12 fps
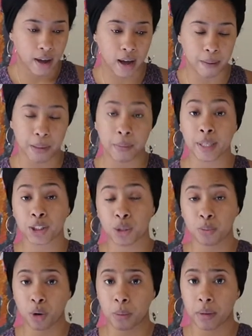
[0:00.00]
Um, it makes
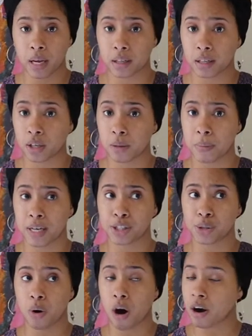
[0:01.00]
you more manly. It
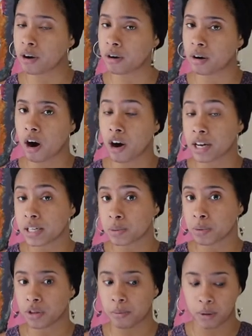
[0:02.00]
makes you harder,
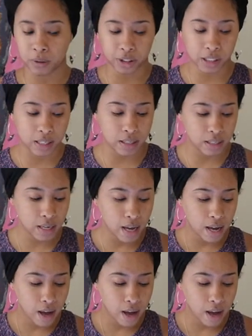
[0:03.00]
hardened with emotions.